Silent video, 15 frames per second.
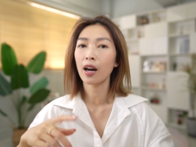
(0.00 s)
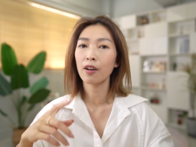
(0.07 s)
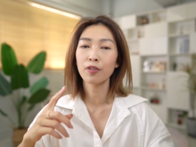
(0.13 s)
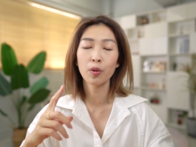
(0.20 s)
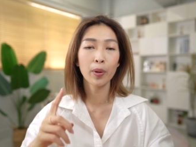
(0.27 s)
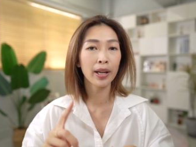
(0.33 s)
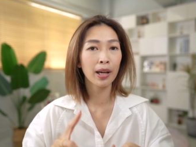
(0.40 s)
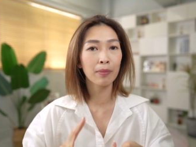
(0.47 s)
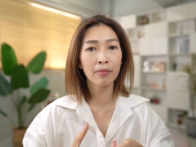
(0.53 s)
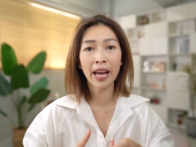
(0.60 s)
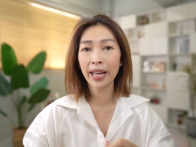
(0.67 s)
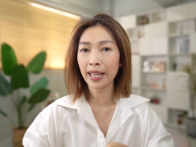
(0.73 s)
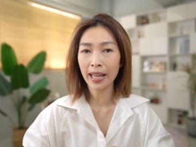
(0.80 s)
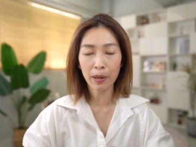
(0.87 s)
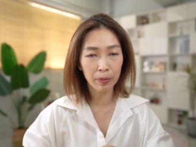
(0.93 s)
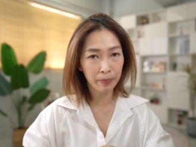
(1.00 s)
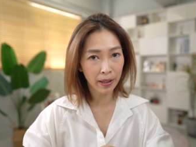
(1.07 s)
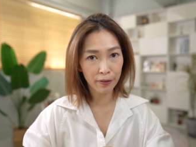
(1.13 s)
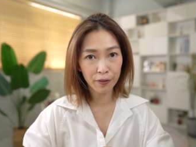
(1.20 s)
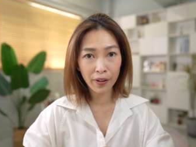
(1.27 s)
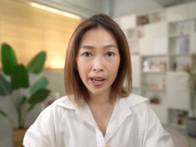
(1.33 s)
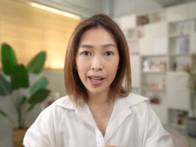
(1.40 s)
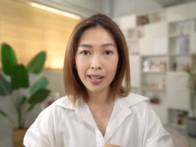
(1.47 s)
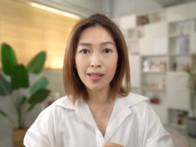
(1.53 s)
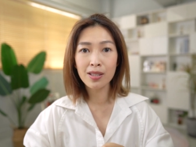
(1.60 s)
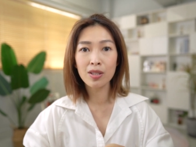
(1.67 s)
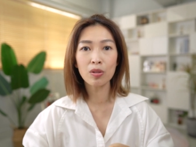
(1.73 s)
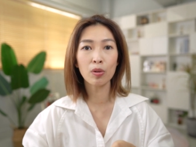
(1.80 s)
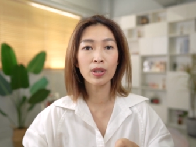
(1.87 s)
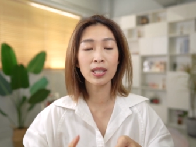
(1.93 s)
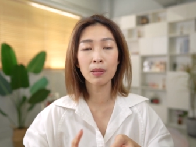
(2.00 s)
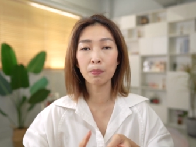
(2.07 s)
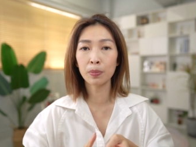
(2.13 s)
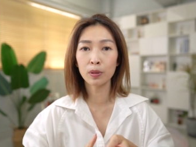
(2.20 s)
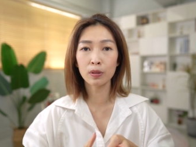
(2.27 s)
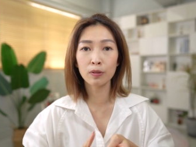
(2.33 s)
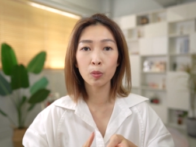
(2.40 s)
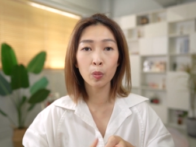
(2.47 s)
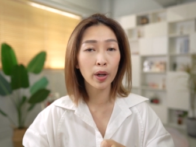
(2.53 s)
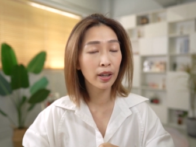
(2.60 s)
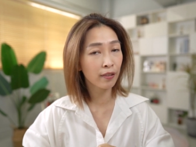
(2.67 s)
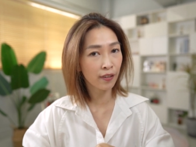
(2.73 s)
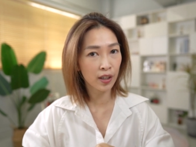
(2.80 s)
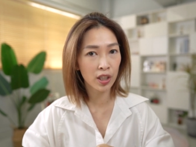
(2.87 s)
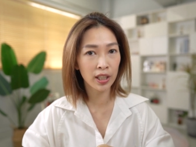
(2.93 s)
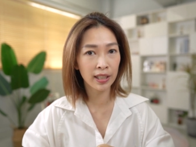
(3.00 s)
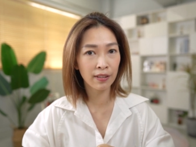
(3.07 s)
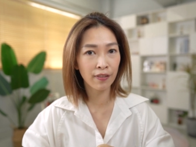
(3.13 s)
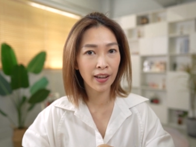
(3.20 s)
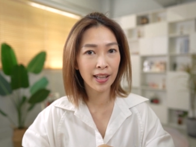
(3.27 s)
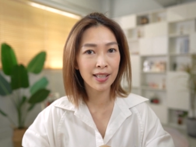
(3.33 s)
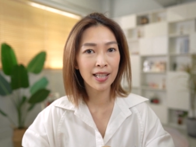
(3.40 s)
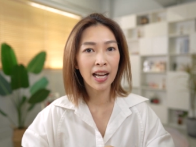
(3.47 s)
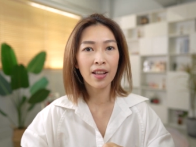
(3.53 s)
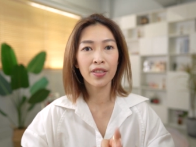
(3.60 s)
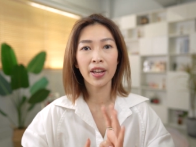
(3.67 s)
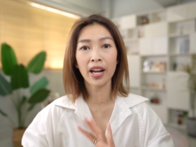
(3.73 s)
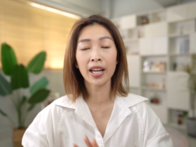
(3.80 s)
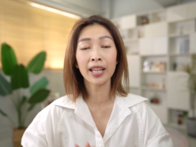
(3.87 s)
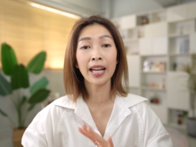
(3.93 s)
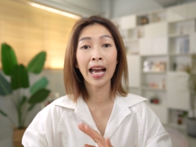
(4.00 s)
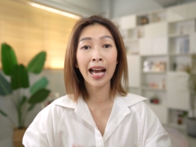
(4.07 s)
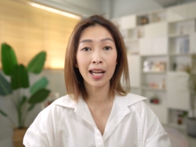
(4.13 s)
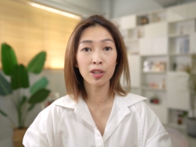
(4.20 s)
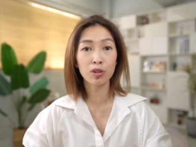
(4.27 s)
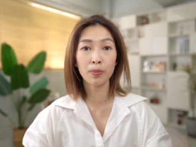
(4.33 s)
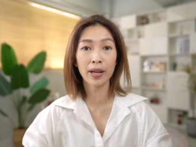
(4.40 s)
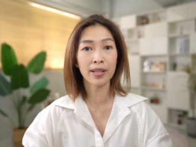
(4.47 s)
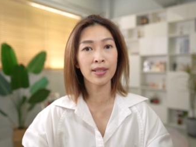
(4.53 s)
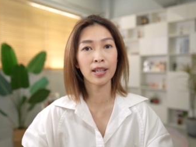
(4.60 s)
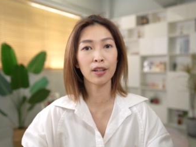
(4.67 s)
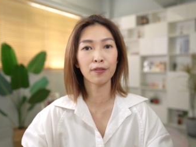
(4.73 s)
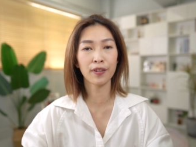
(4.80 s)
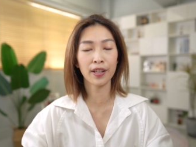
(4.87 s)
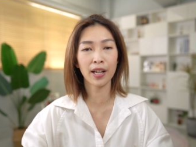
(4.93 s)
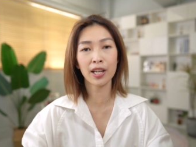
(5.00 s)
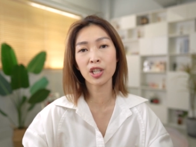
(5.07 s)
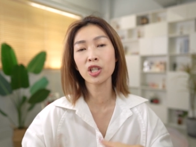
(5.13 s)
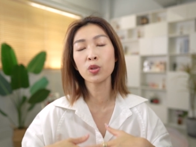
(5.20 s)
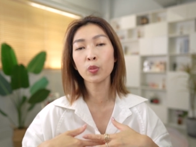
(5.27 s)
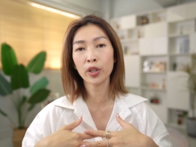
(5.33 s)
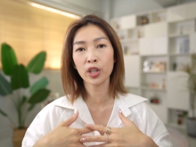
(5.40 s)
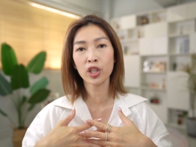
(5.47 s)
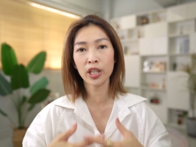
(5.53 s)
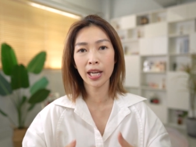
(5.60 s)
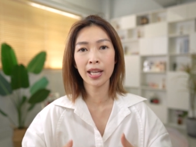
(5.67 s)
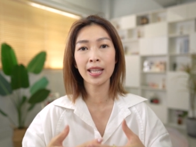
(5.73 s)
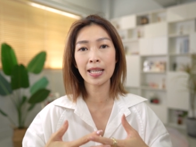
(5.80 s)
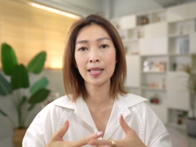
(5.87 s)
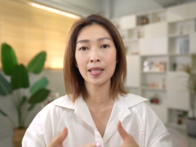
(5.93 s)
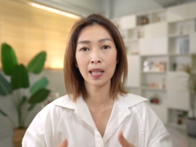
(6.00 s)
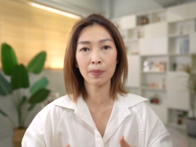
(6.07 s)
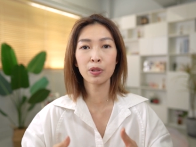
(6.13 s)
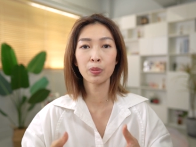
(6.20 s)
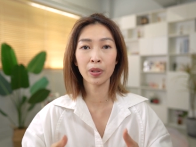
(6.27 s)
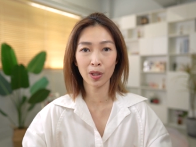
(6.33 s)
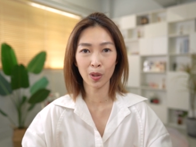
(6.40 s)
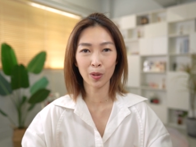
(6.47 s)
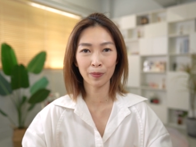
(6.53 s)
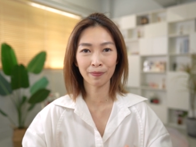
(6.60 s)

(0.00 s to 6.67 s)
for when I'm hanging out with my friends, or simple work function events that I can handle myself. And I just want to share these tips with you.